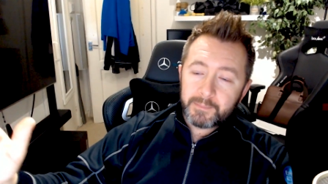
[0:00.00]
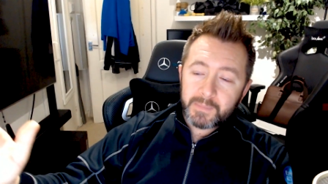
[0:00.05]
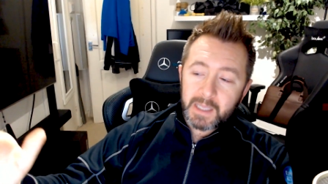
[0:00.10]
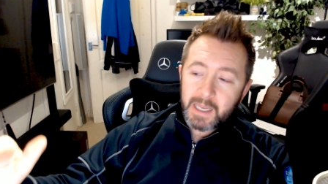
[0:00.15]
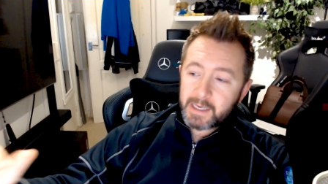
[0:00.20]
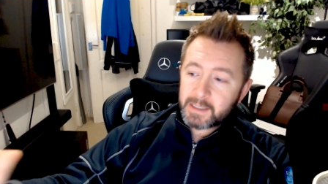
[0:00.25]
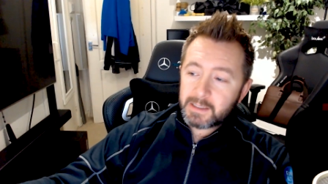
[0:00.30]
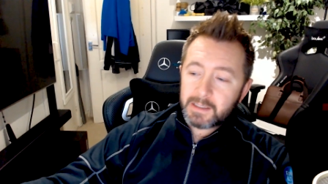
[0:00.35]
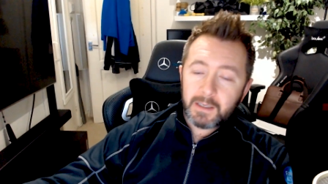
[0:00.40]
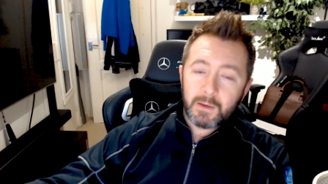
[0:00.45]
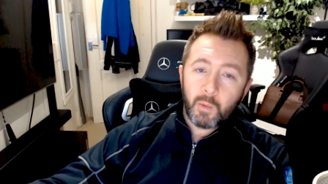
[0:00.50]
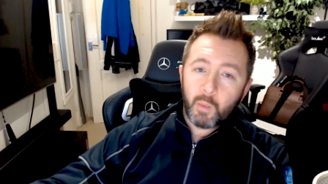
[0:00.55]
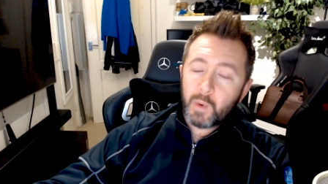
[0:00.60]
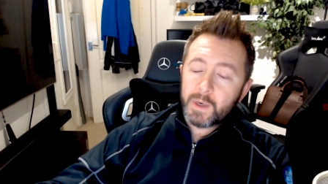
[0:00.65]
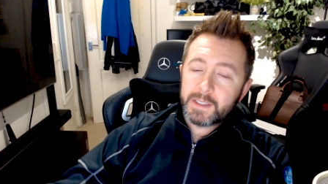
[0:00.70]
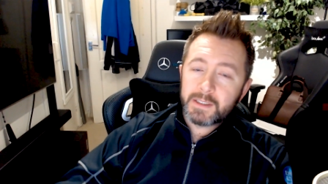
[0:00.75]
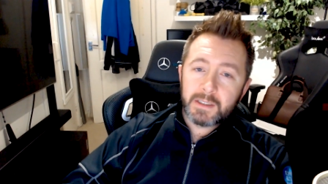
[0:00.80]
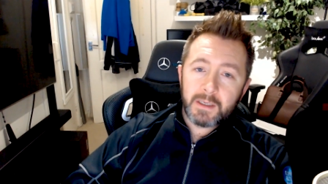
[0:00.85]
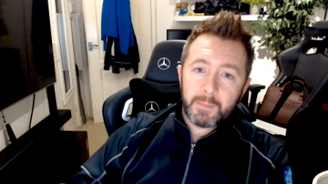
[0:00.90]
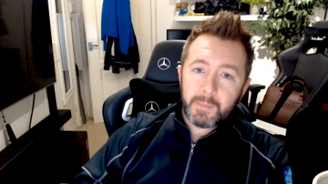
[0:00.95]
testing
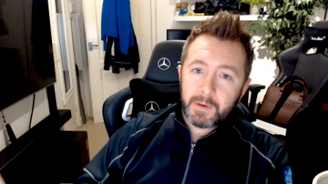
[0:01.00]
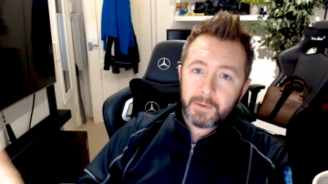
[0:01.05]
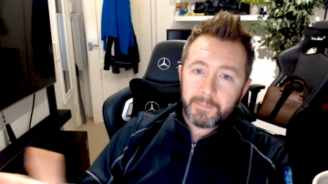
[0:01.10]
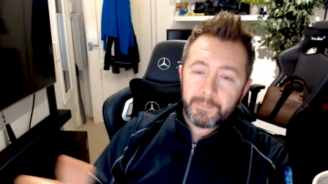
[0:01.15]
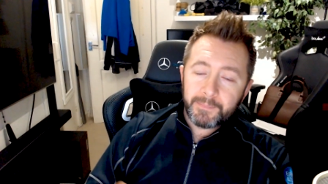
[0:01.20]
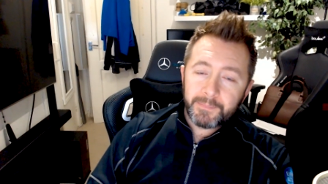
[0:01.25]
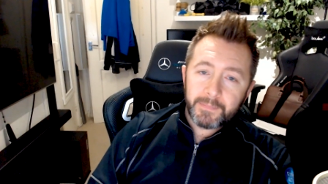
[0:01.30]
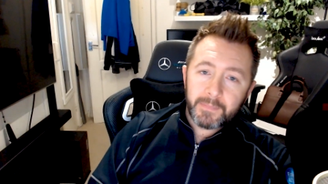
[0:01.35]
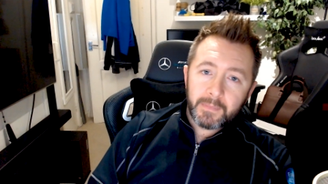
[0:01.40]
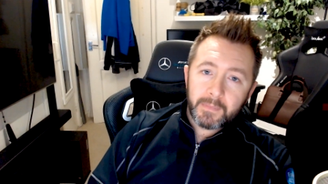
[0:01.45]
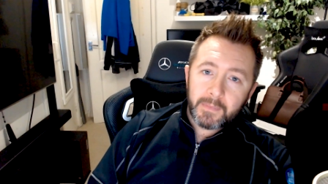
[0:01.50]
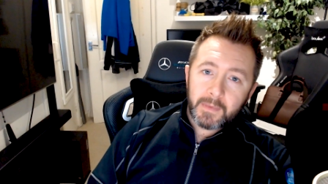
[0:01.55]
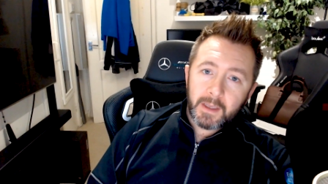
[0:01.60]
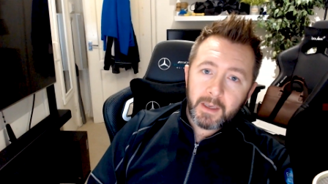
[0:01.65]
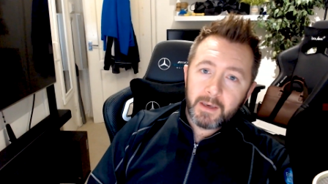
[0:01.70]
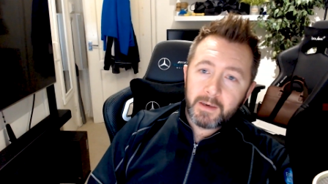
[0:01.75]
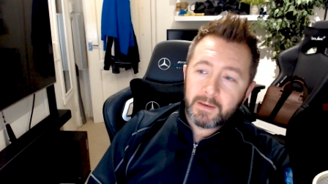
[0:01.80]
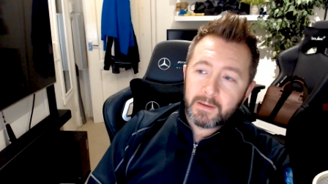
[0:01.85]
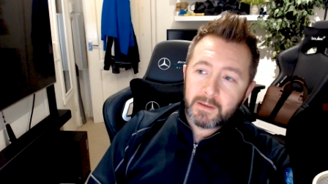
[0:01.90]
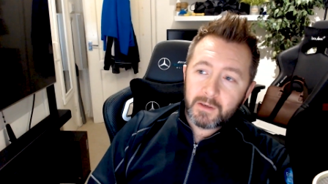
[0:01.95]
WinZip
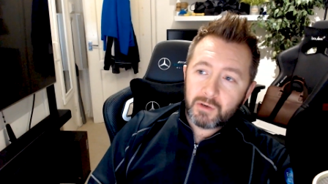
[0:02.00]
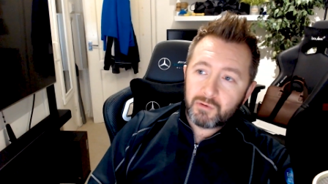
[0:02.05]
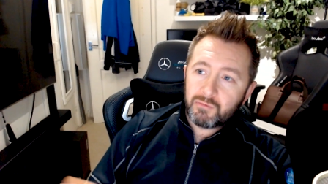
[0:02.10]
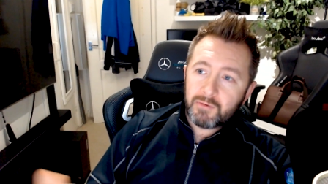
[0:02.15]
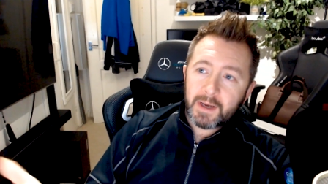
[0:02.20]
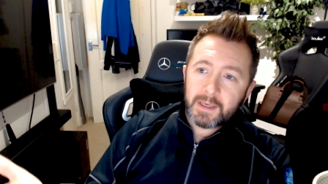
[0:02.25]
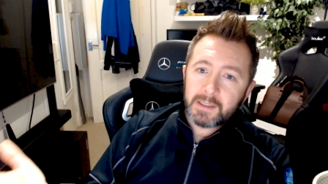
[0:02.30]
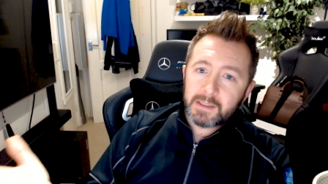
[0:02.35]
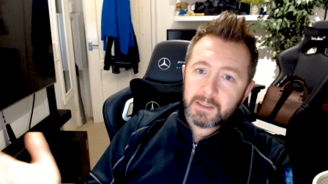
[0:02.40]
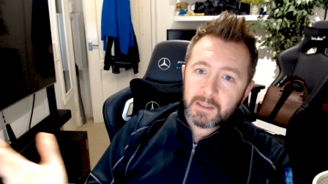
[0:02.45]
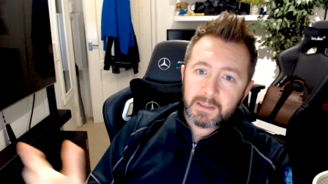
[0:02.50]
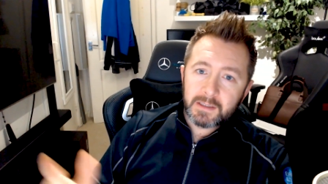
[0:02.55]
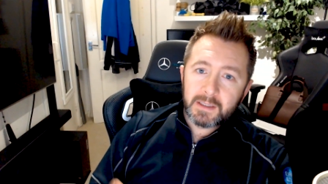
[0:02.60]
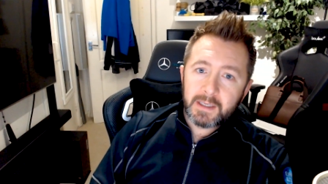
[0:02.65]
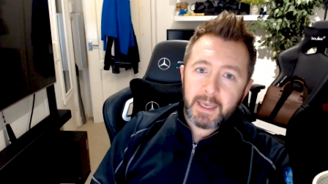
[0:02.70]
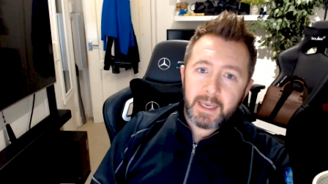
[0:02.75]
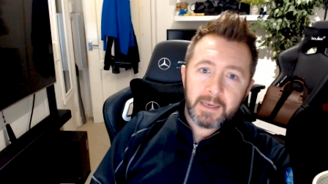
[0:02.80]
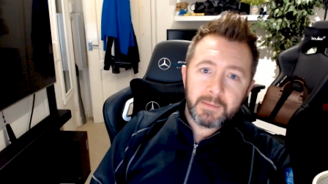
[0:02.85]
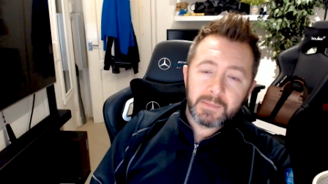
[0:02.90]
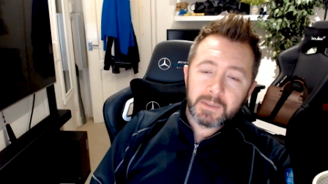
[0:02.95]
and Crysis
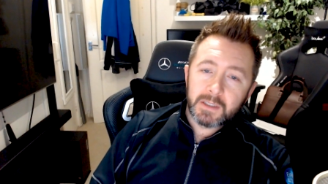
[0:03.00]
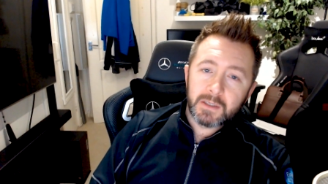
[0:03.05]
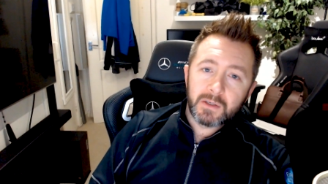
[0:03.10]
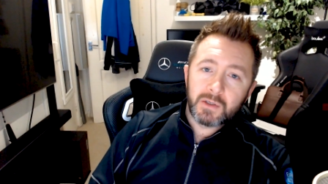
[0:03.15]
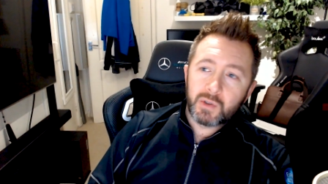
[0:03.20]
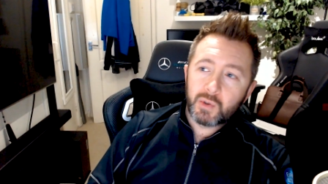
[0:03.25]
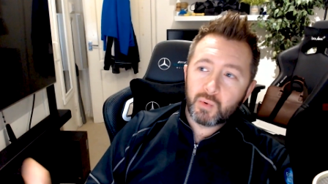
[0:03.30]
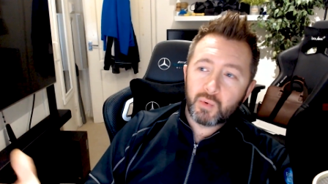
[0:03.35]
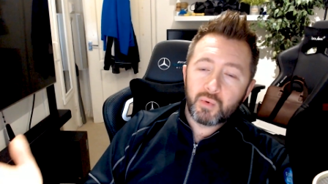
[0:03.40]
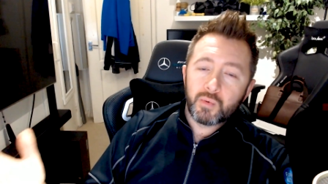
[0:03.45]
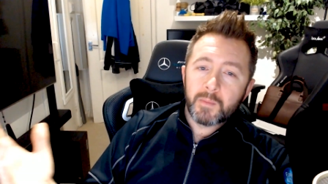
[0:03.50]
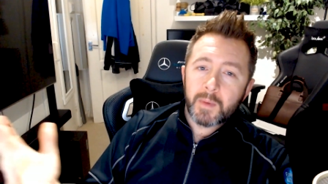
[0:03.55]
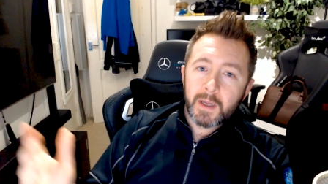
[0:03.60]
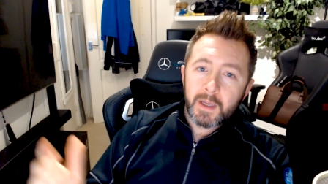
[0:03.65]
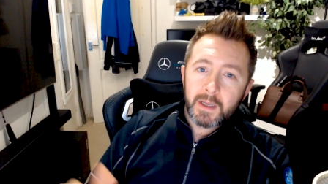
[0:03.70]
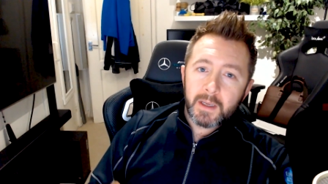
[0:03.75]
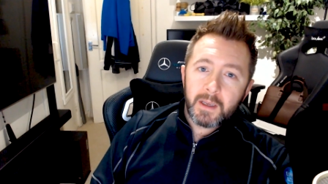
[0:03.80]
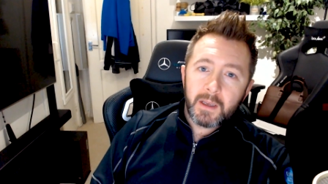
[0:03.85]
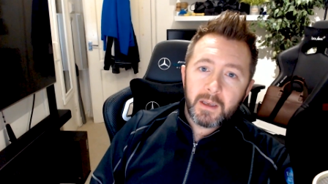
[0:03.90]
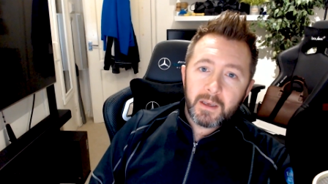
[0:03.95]
games and Doom.
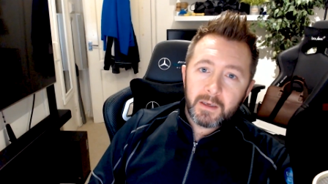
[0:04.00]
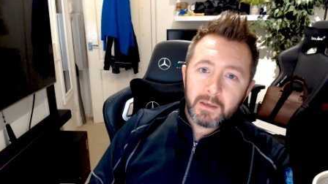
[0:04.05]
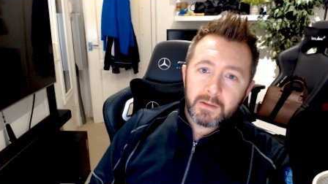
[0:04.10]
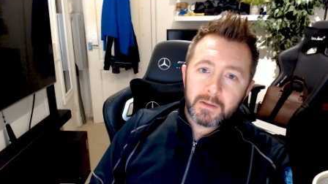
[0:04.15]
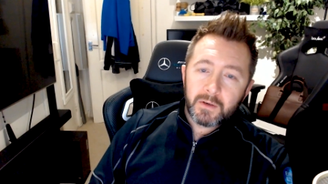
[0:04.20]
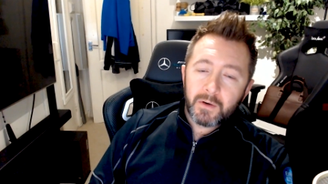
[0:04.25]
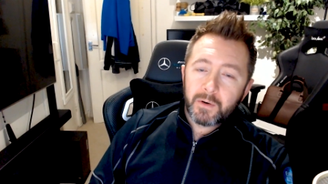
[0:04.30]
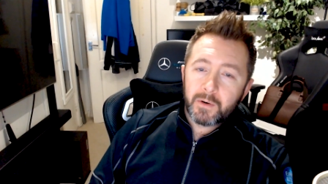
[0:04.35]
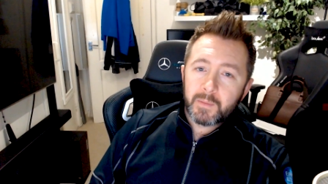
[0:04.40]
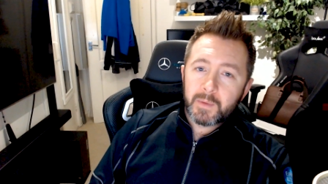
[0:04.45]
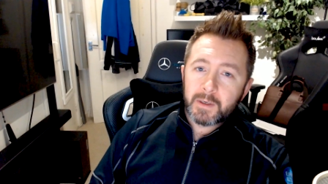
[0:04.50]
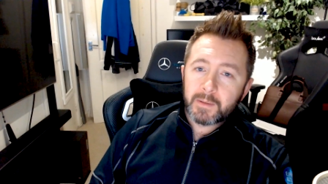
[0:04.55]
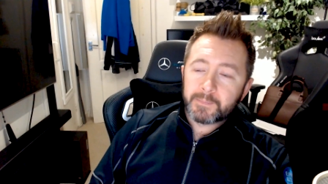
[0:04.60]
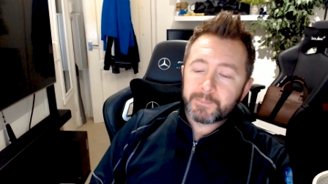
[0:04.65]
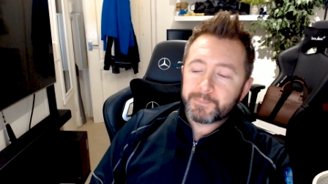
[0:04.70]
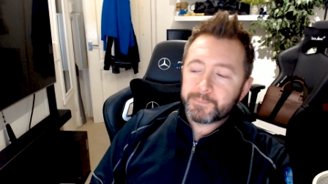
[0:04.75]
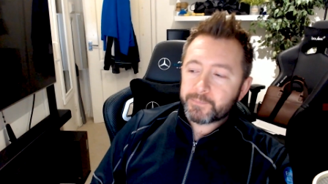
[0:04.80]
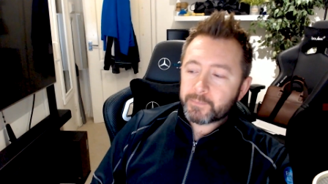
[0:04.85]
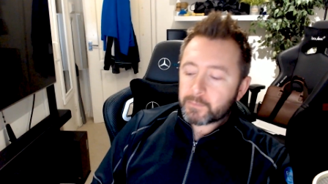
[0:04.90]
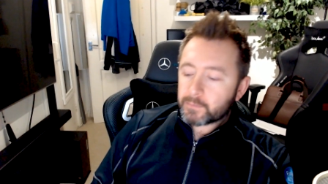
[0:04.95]
Do you know what I mean?